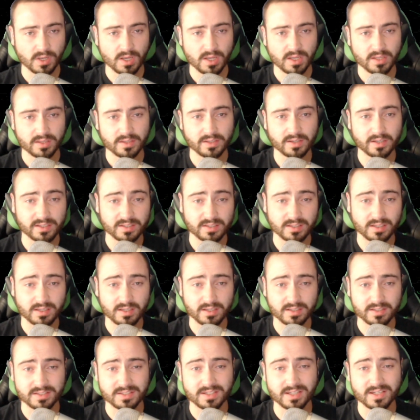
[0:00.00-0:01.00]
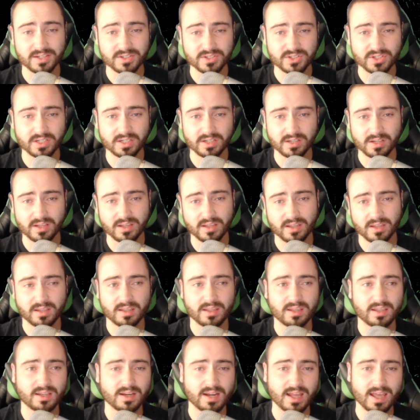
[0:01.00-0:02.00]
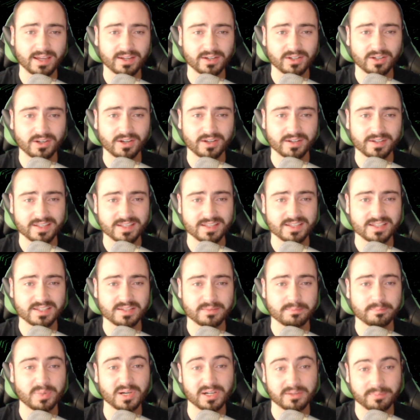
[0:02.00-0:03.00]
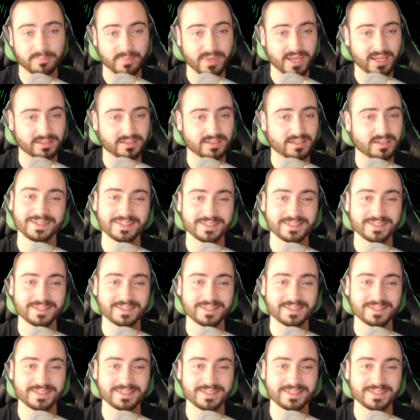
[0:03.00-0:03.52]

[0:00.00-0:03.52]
The next extension and add-on is Bug Magnet.